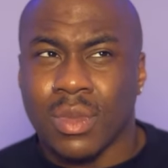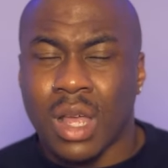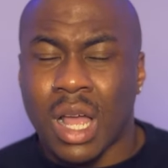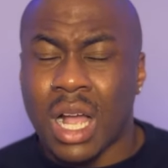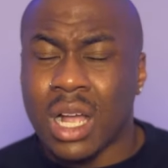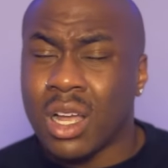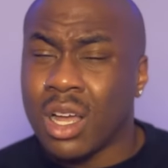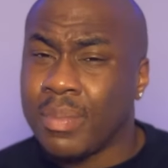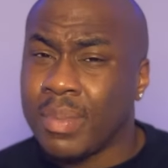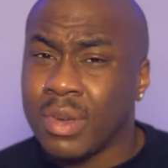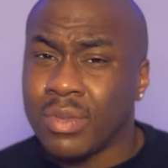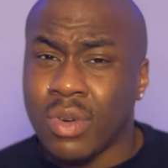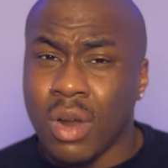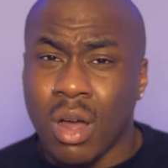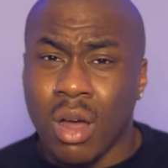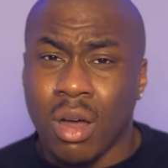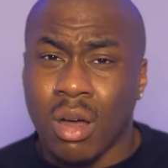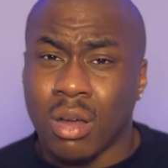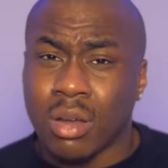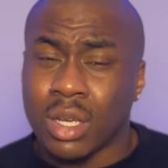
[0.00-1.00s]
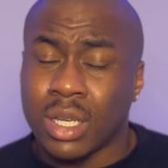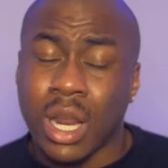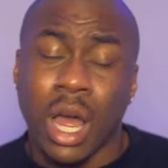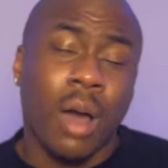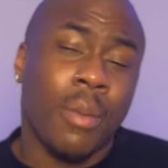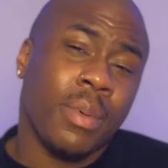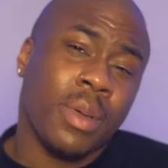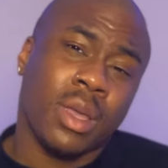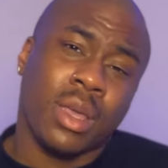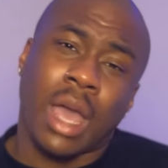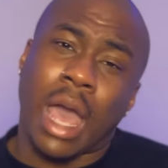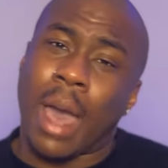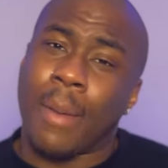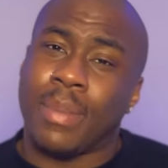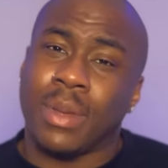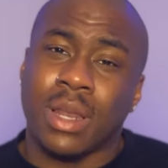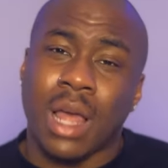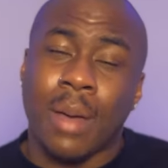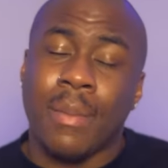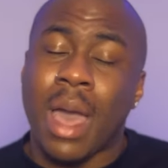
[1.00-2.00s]
I could be wrong, and I'll be
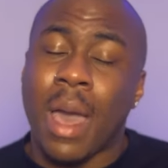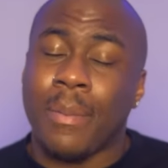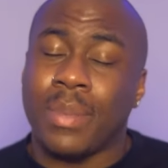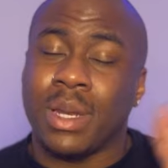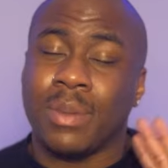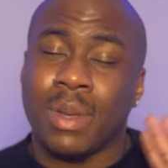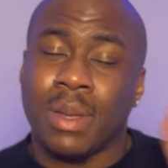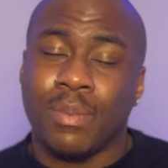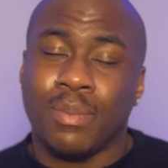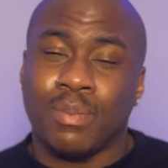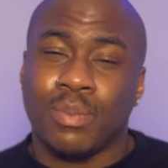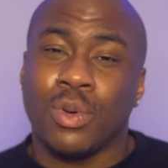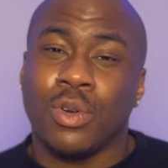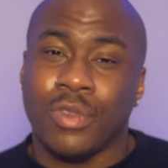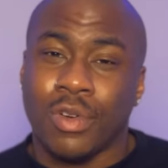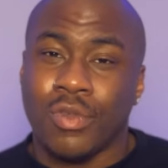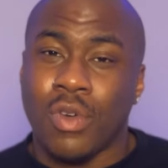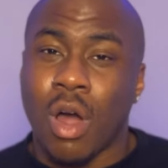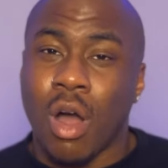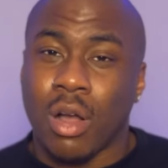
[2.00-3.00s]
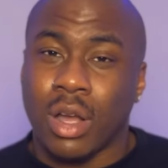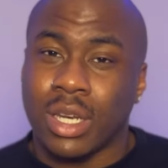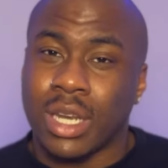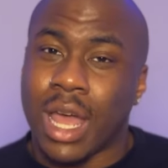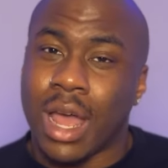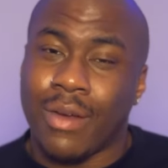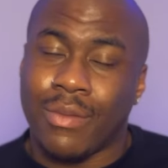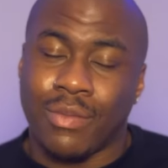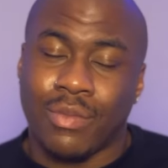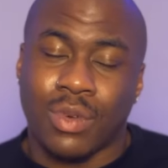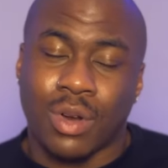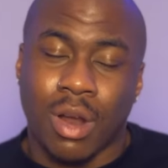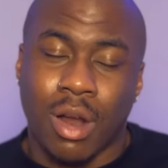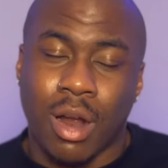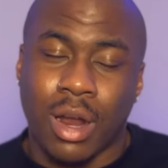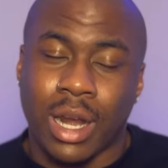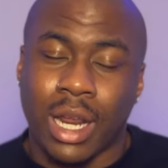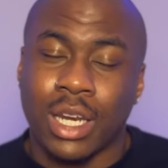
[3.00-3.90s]
happy. I'm happy to be proven wrong in that regard.